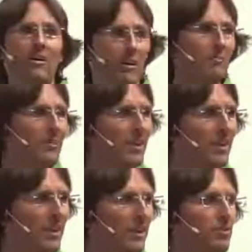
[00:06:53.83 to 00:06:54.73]
time,
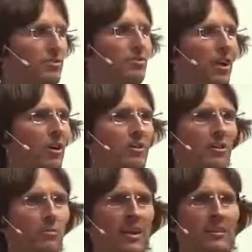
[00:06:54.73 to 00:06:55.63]
because you know
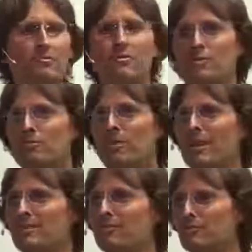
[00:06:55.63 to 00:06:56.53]
that whenever you're
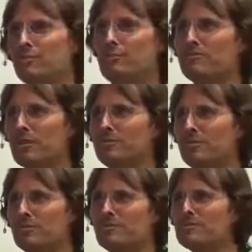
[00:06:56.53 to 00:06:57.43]
around a group of
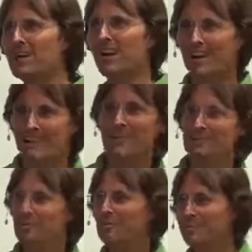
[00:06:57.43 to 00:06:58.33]
people, you start
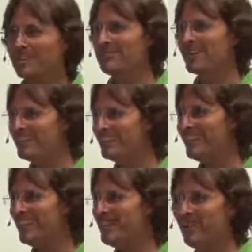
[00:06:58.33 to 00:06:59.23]
absorbing many
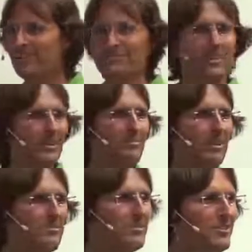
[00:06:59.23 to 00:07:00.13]
of their
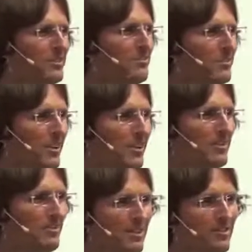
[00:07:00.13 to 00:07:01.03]
belief systems, don't
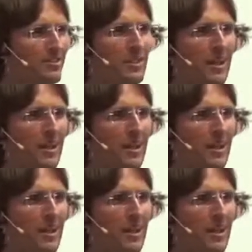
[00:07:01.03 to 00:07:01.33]
you? Once